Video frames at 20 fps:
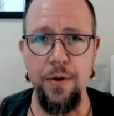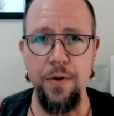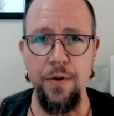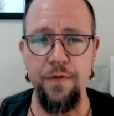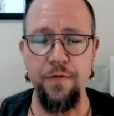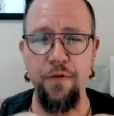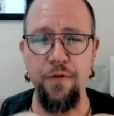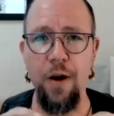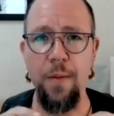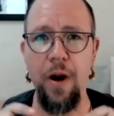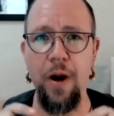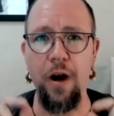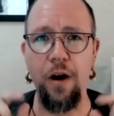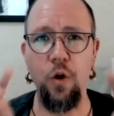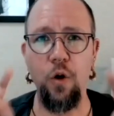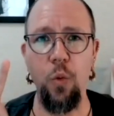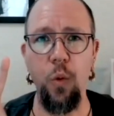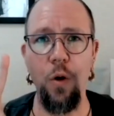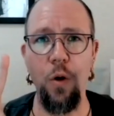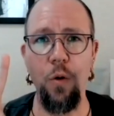from our
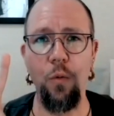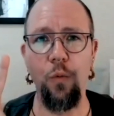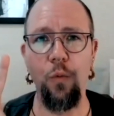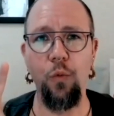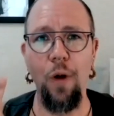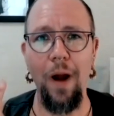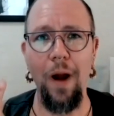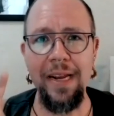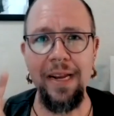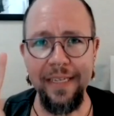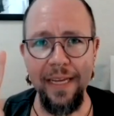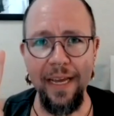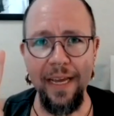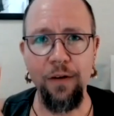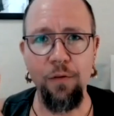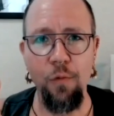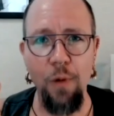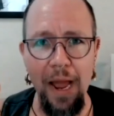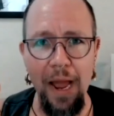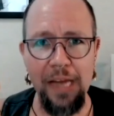quote right
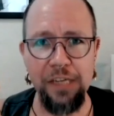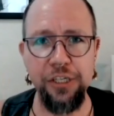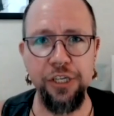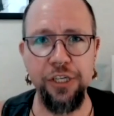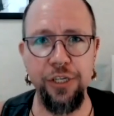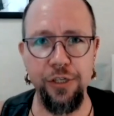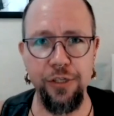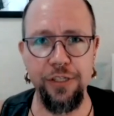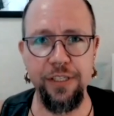and rational